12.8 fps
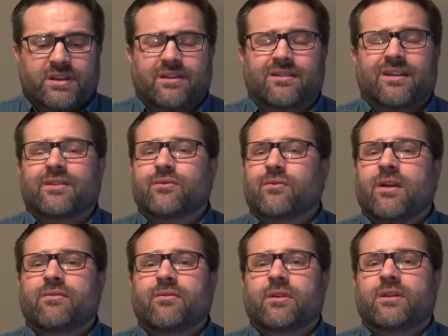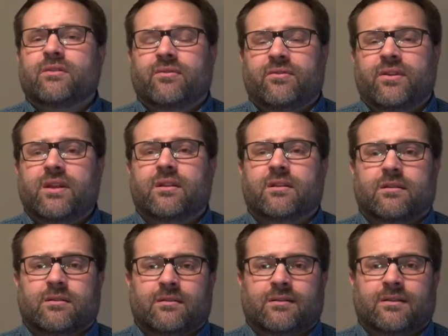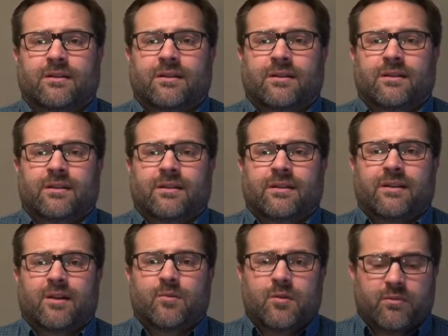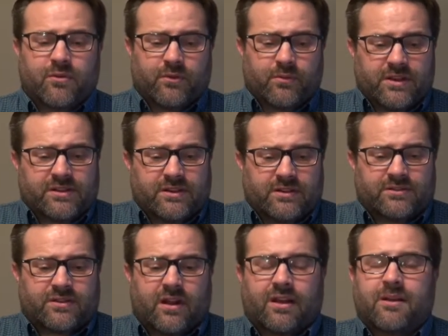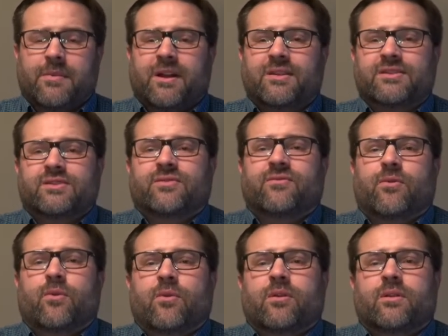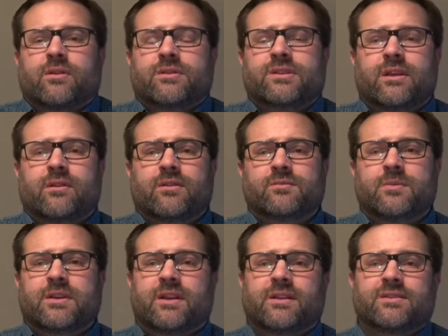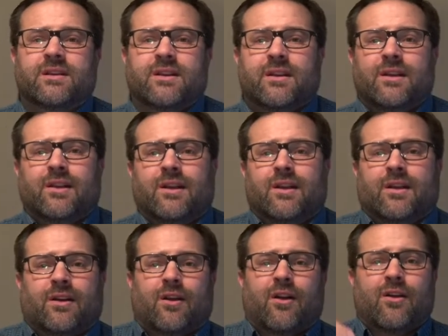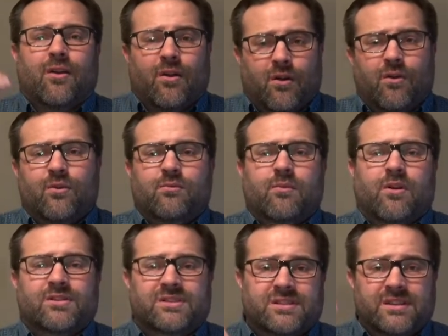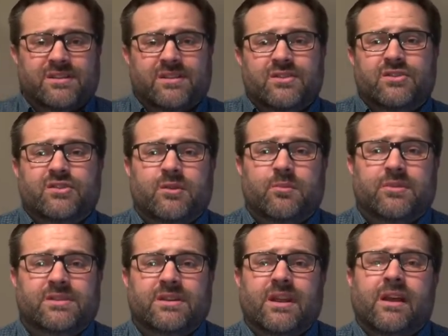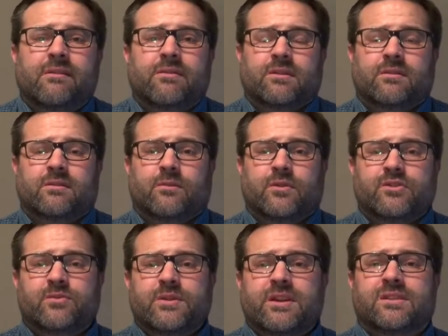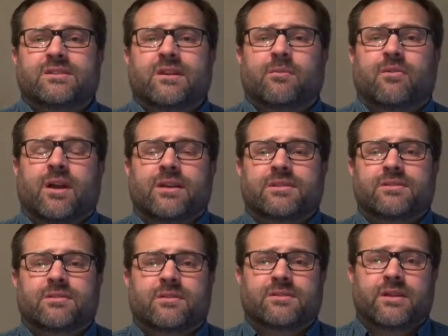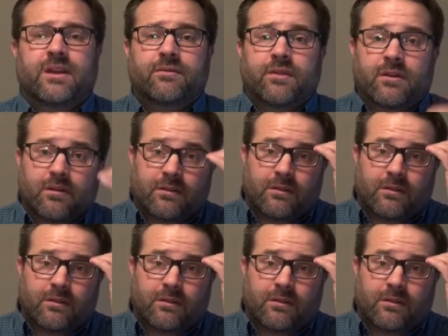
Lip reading: here in reverent fear. Now remember, the reason it's talking about us as foreigners here is because our home, our citizenship is in heaven once we accept Christ as our Savior.